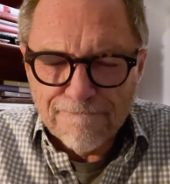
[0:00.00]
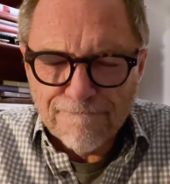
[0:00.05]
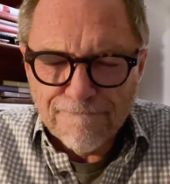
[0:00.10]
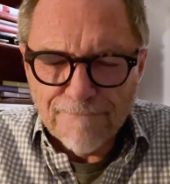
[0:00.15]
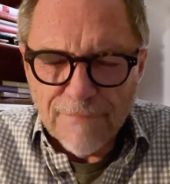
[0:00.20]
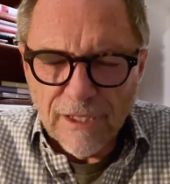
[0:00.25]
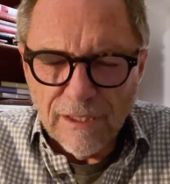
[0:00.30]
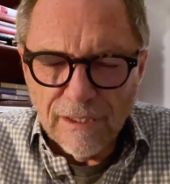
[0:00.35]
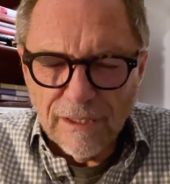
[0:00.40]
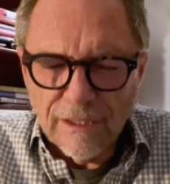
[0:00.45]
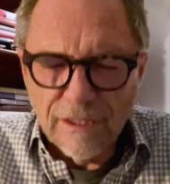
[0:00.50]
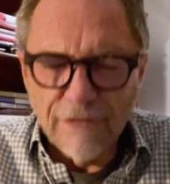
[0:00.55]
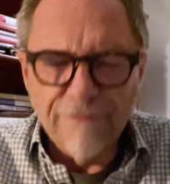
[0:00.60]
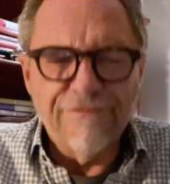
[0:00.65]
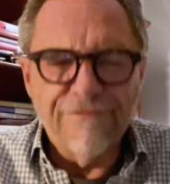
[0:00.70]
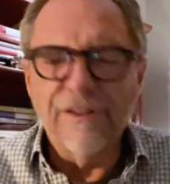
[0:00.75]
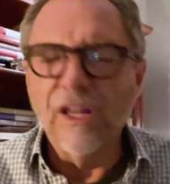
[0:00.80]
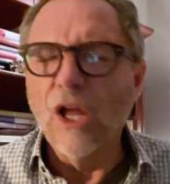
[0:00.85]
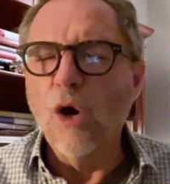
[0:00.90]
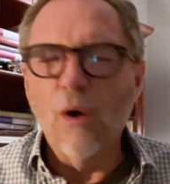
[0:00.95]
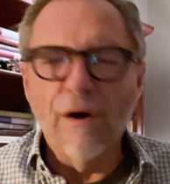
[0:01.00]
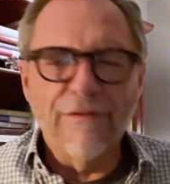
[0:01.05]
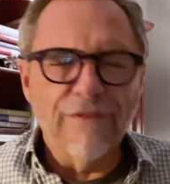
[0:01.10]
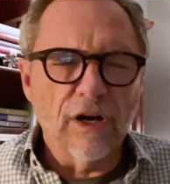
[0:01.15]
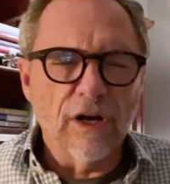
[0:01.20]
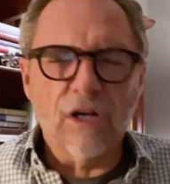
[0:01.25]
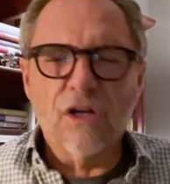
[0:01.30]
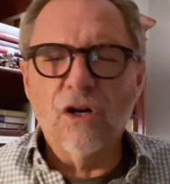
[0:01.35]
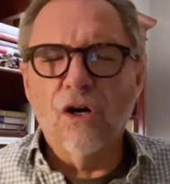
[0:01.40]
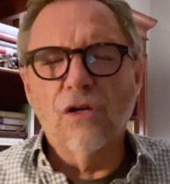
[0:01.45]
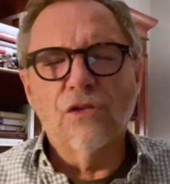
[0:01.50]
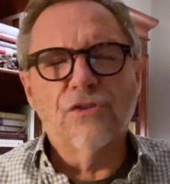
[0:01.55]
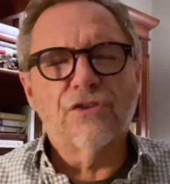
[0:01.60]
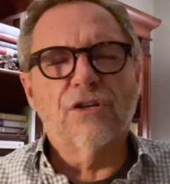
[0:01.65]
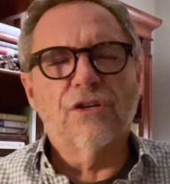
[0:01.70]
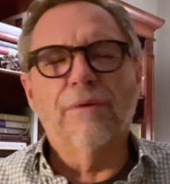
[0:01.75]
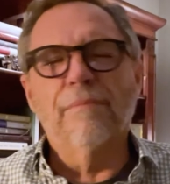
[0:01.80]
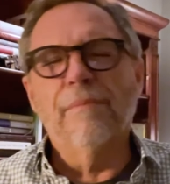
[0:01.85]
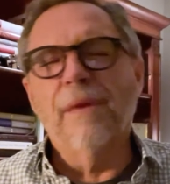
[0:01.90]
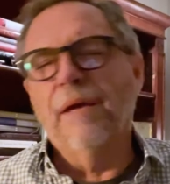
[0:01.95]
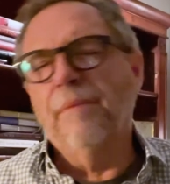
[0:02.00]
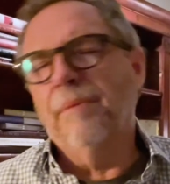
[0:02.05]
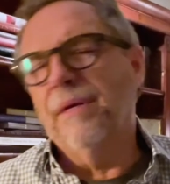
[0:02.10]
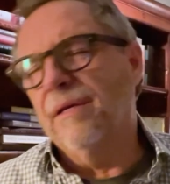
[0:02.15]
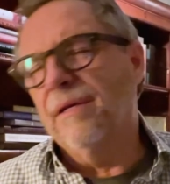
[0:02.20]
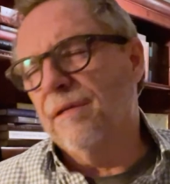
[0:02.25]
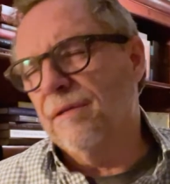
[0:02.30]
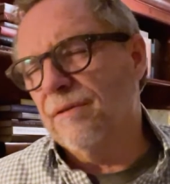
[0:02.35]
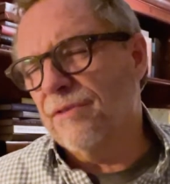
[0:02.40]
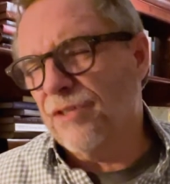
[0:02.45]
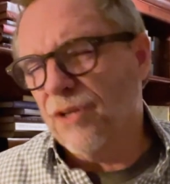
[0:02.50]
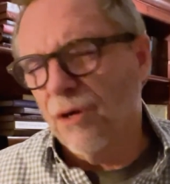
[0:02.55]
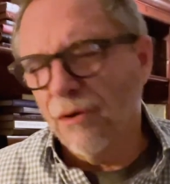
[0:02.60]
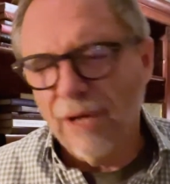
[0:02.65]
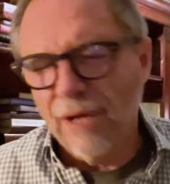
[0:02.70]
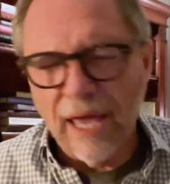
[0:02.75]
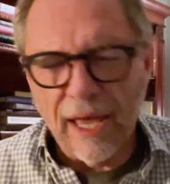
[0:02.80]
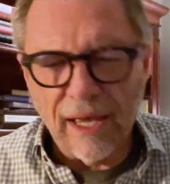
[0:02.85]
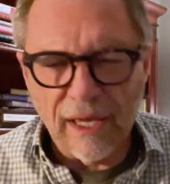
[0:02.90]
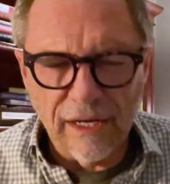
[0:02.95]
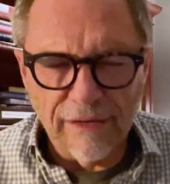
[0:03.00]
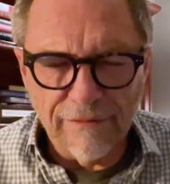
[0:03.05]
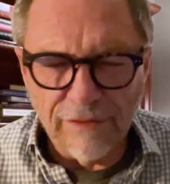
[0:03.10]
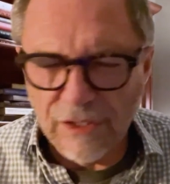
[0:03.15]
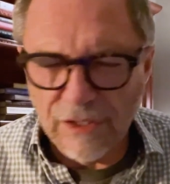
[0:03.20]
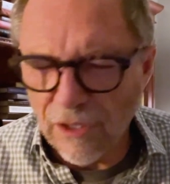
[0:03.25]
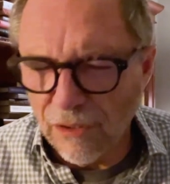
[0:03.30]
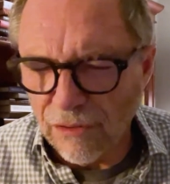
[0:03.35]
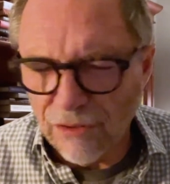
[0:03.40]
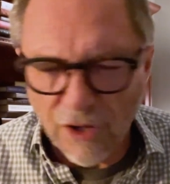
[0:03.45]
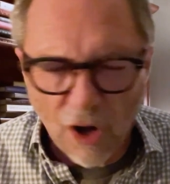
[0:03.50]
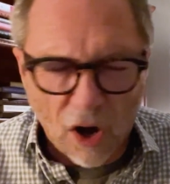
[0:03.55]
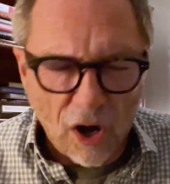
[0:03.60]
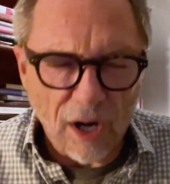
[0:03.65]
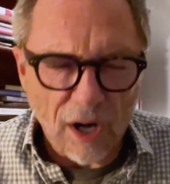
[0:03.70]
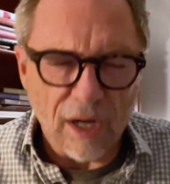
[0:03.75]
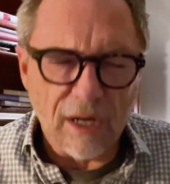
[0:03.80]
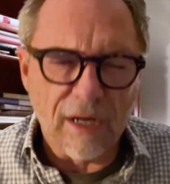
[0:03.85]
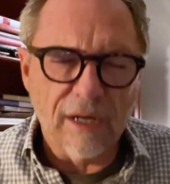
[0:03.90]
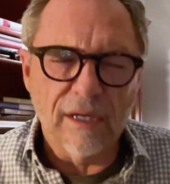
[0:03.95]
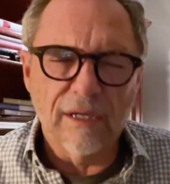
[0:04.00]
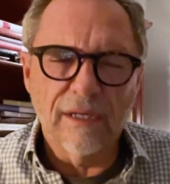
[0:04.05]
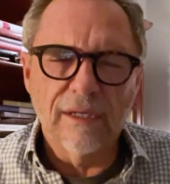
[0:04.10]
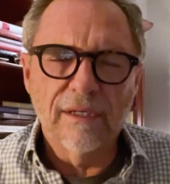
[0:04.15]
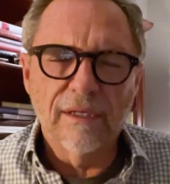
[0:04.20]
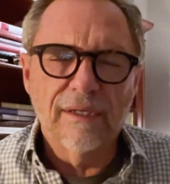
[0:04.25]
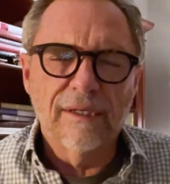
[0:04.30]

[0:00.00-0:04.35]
the flow of our culture may be so negative and so dark,